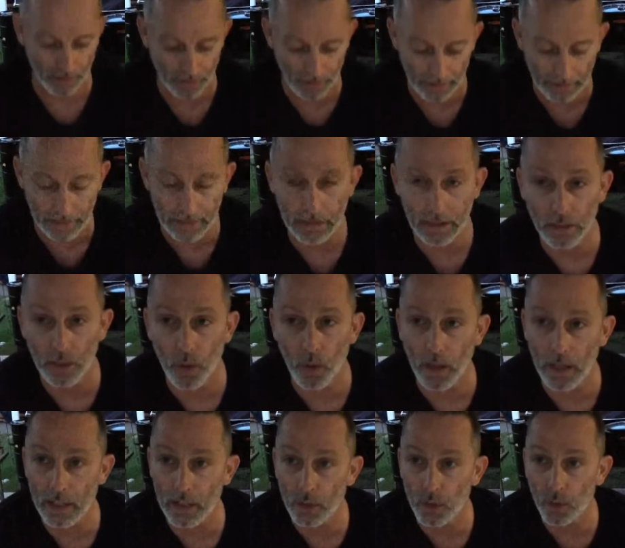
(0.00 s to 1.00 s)
they didn't know
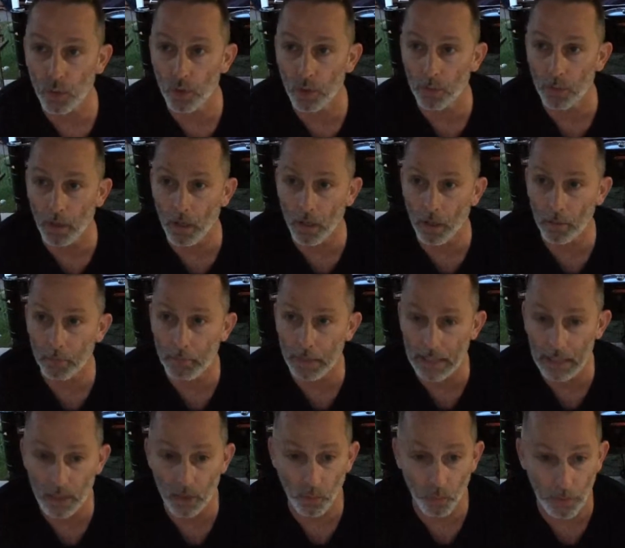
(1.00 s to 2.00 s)
how to do a
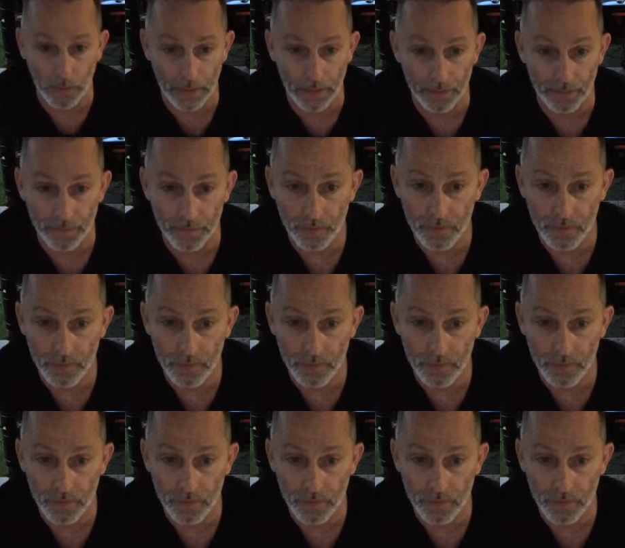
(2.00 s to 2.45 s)
bacon weave.